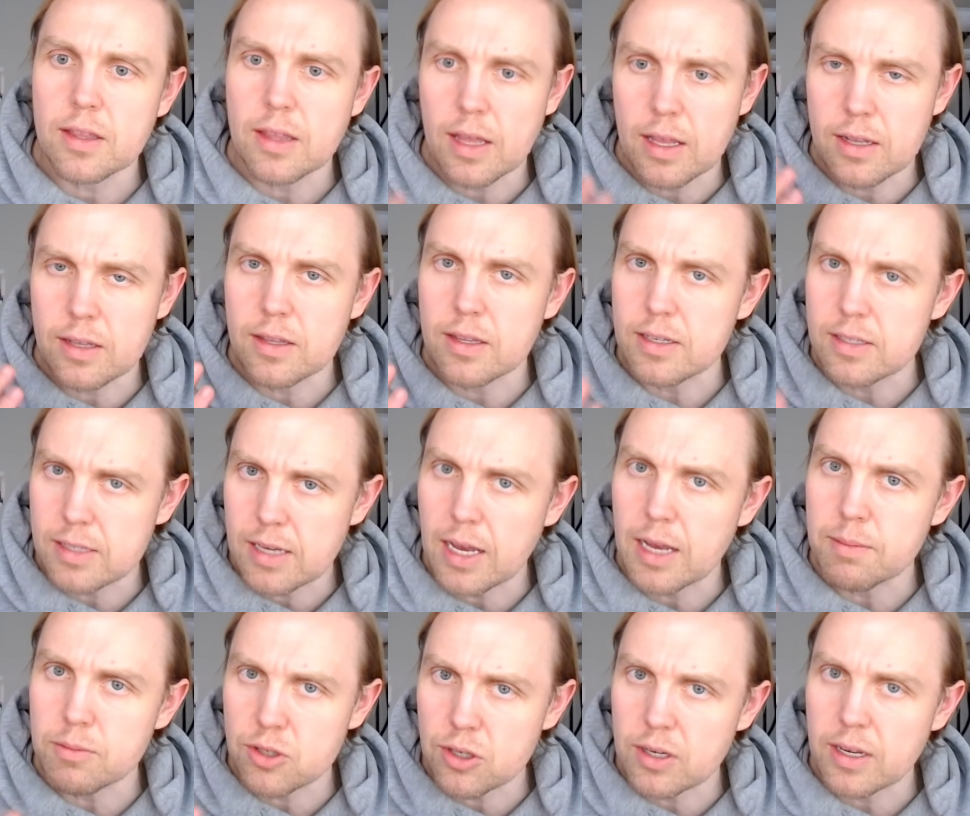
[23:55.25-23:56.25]
then the
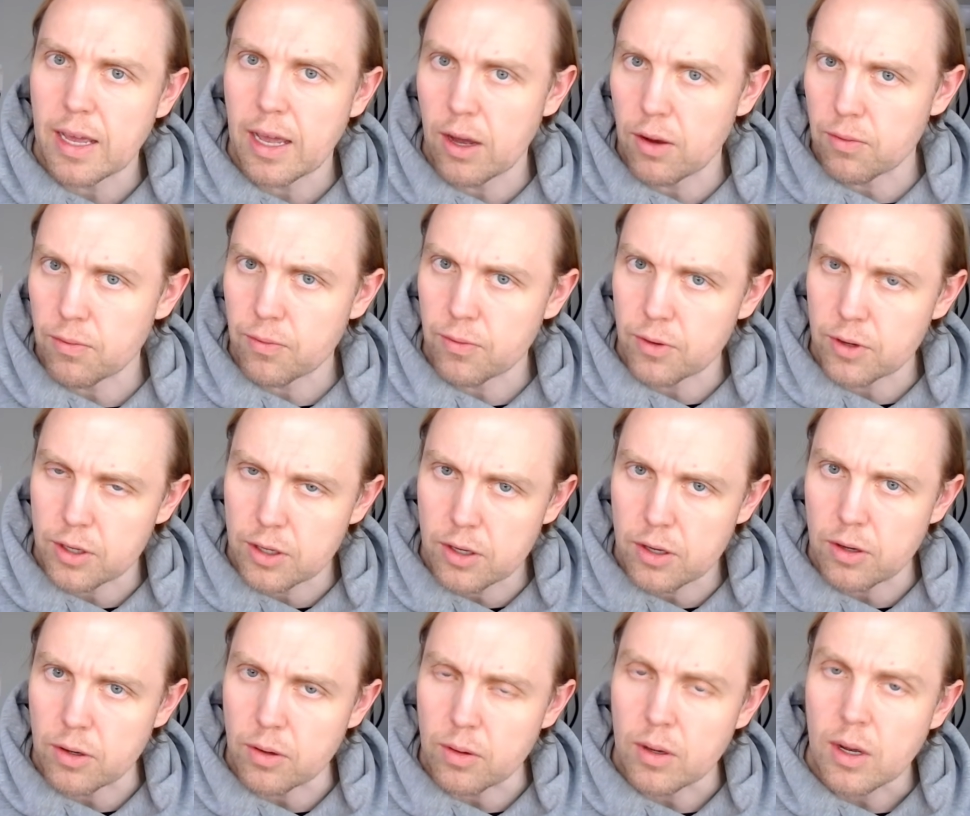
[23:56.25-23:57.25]
same should count for
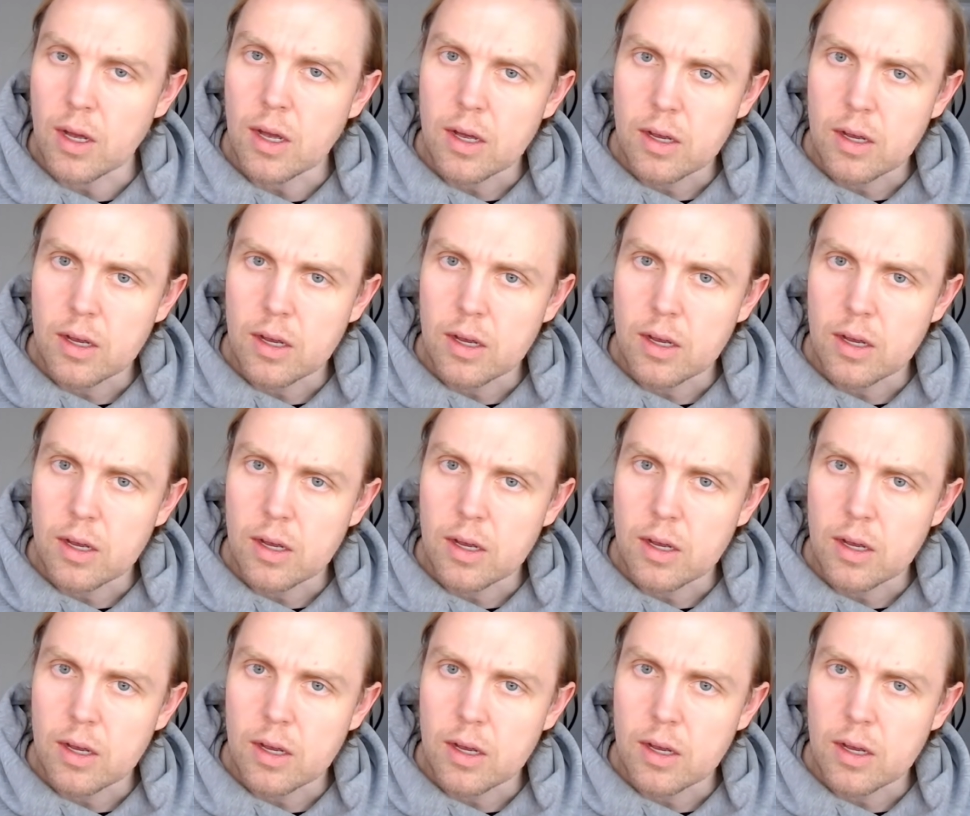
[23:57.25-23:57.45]
you.